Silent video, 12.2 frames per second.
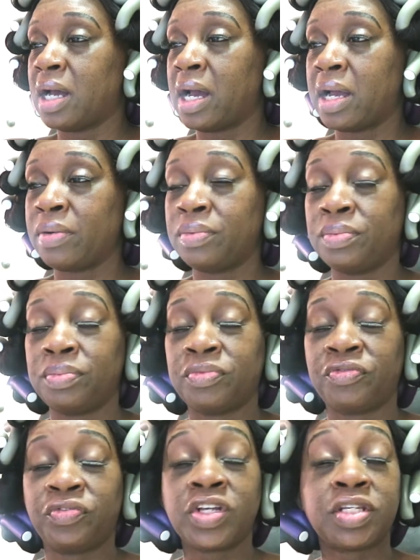I
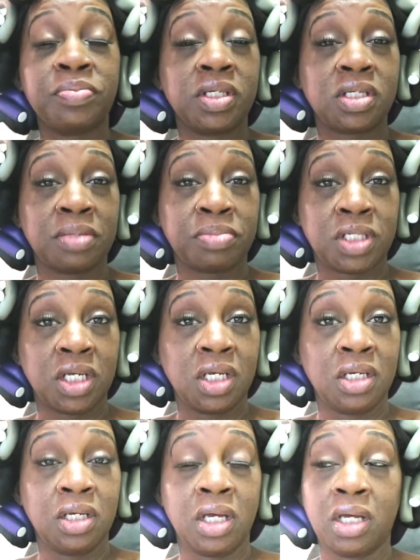fixed me some
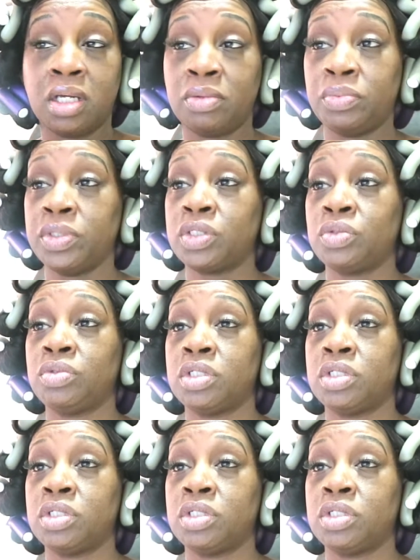tea and went to